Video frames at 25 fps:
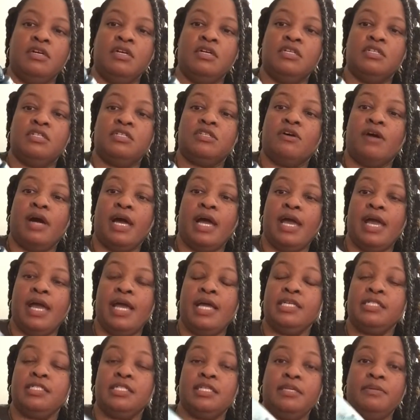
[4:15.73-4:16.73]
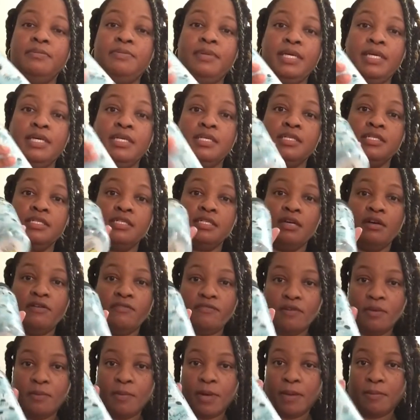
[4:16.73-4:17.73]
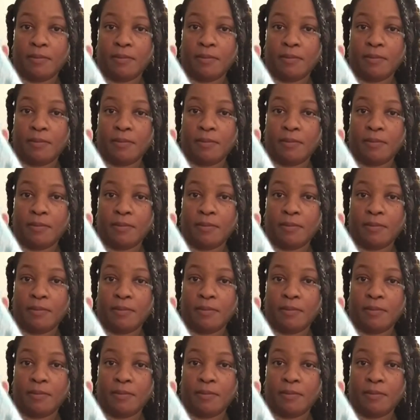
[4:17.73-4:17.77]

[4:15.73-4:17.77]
So I actually picked this up for my